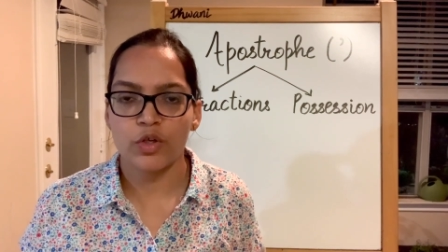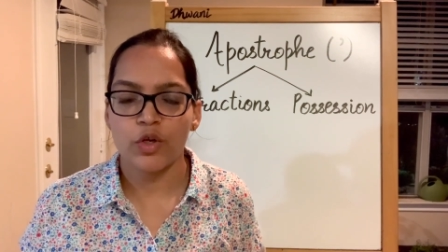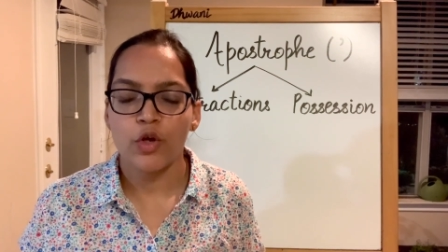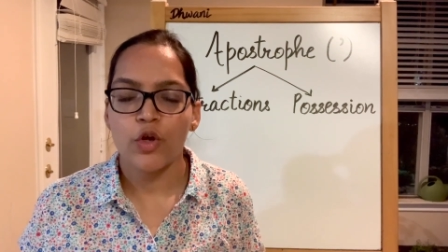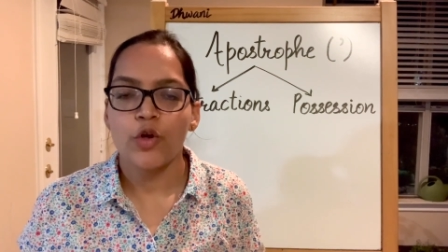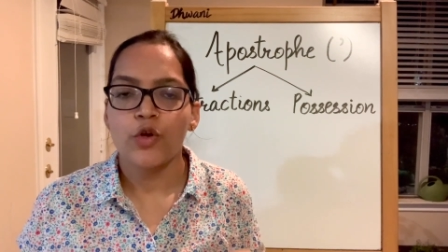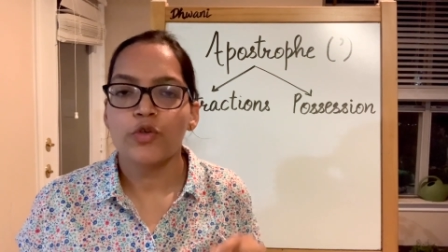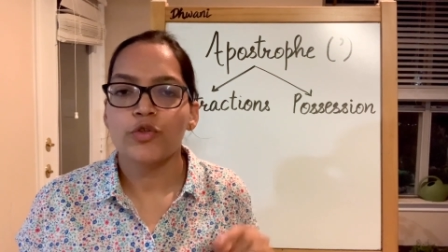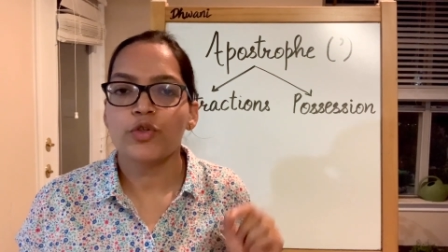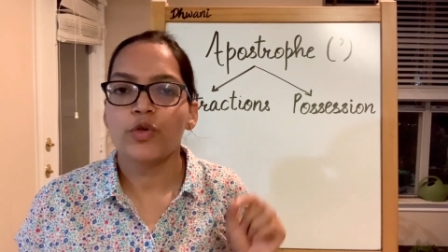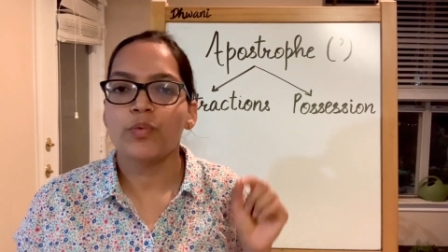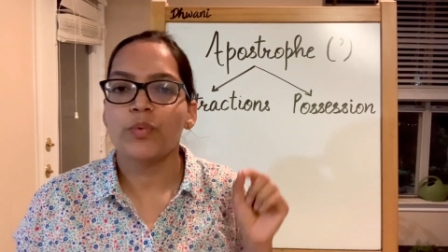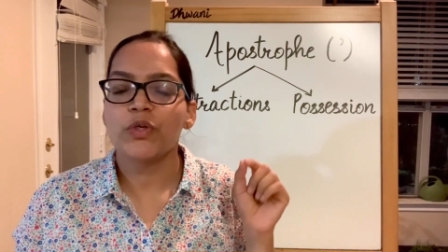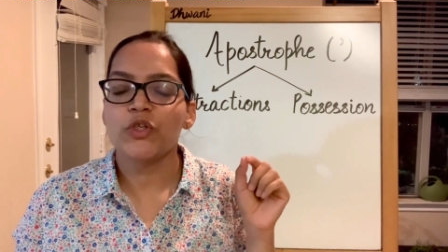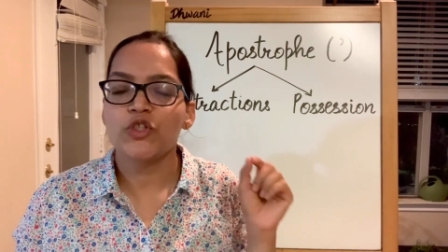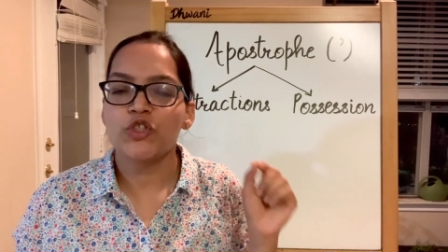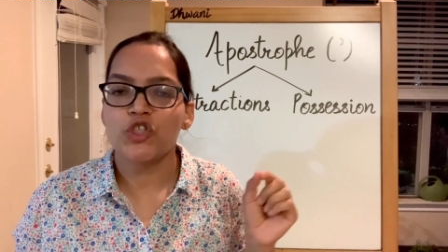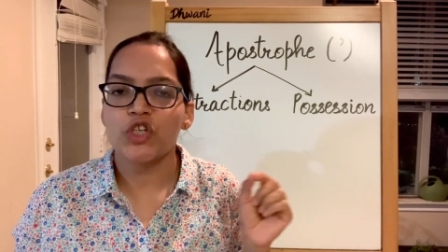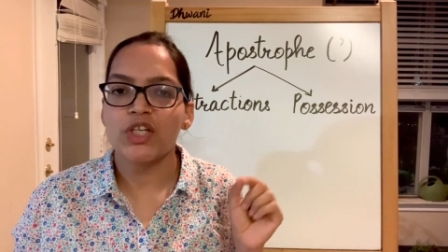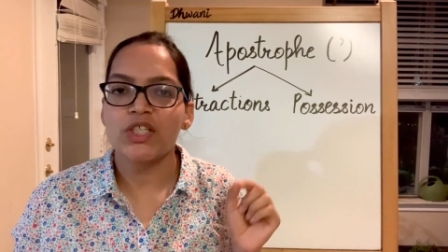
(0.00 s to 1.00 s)
so we
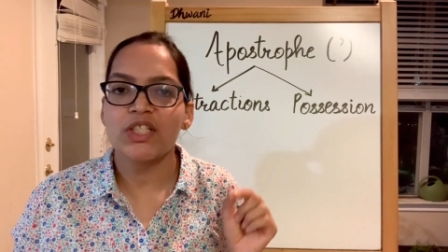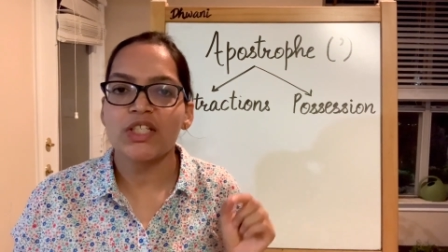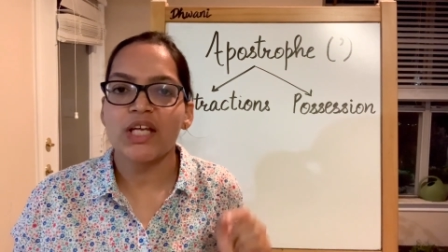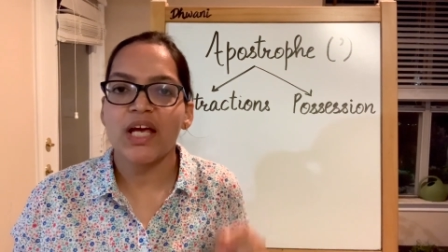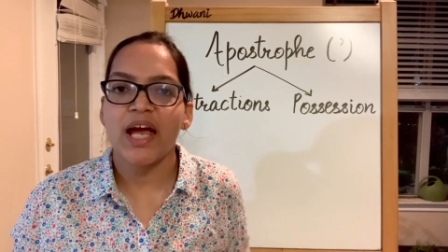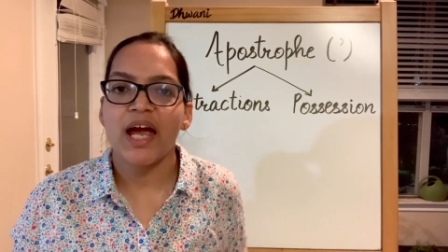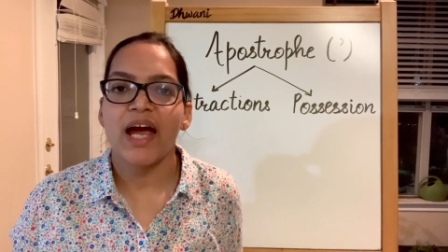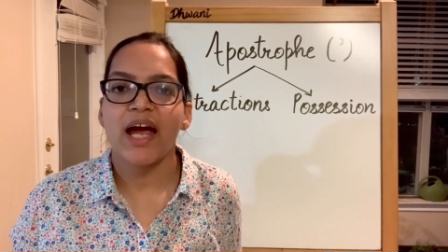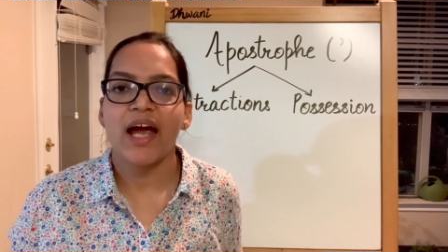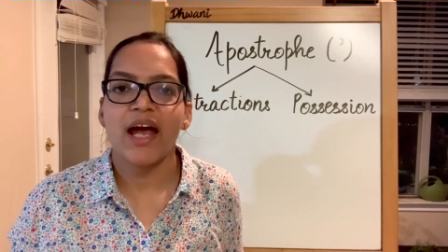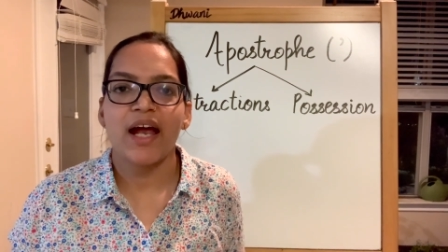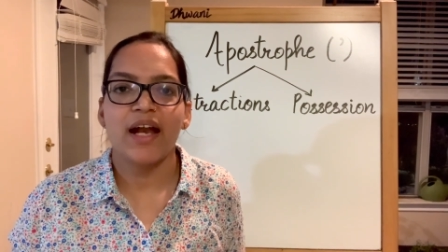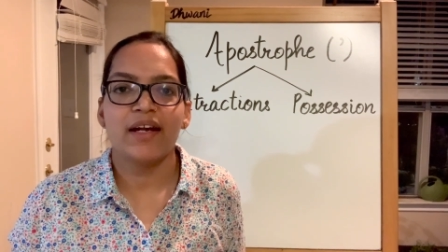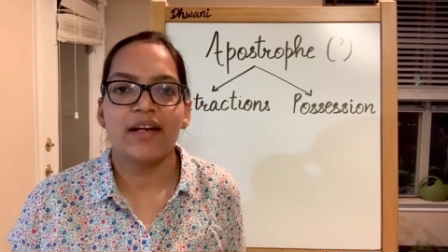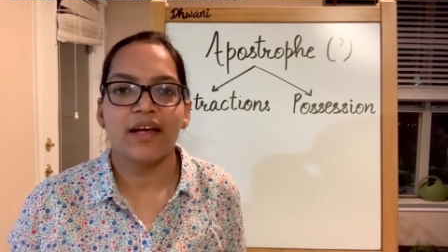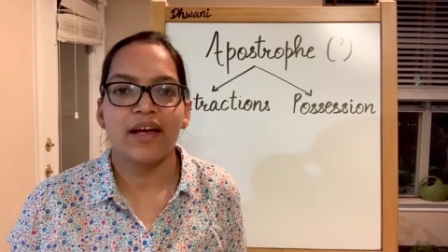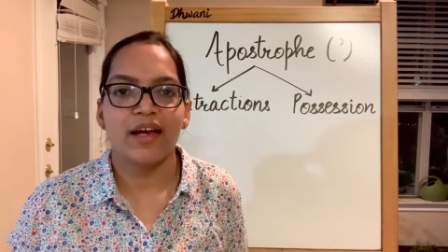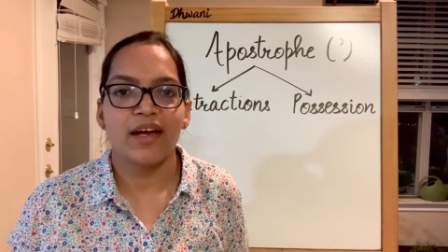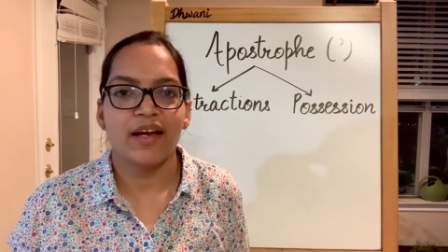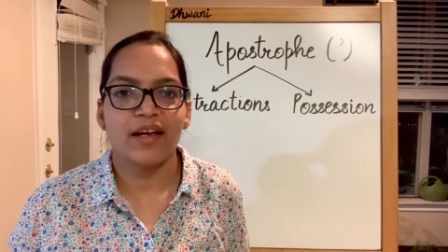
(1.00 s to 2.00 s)
just add
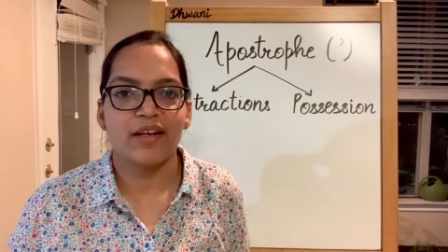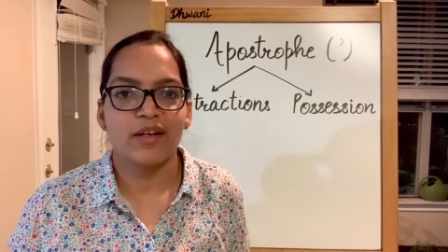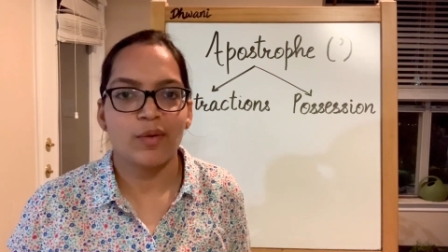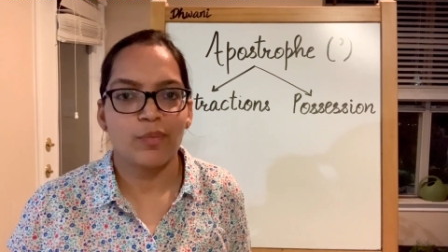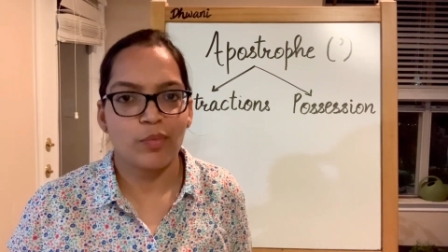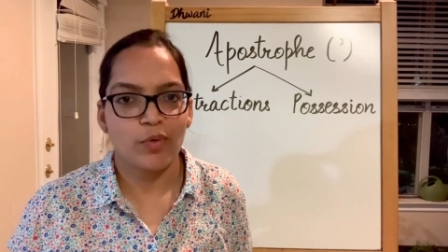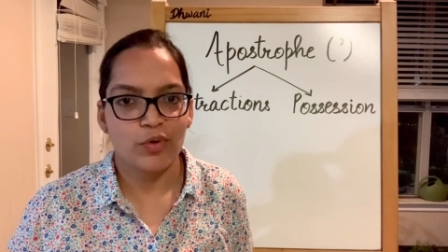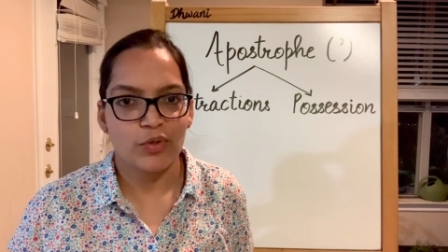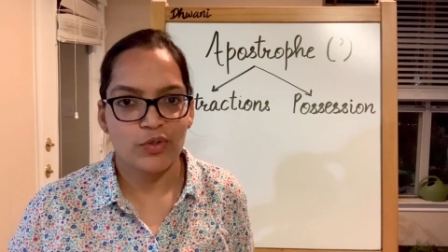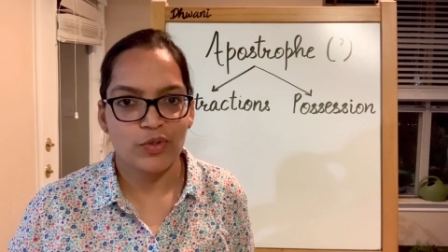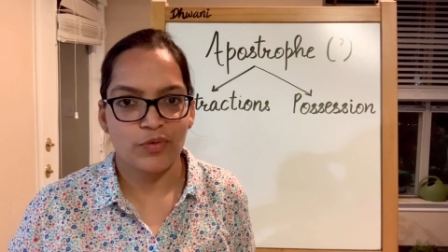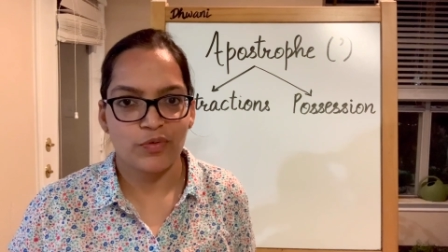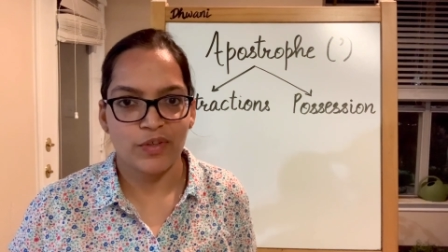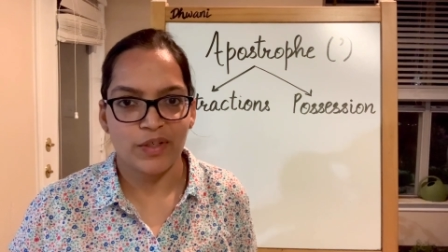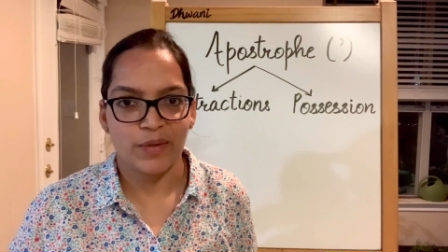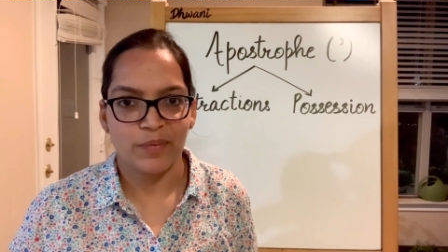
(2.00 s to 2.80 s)
an apostrophe.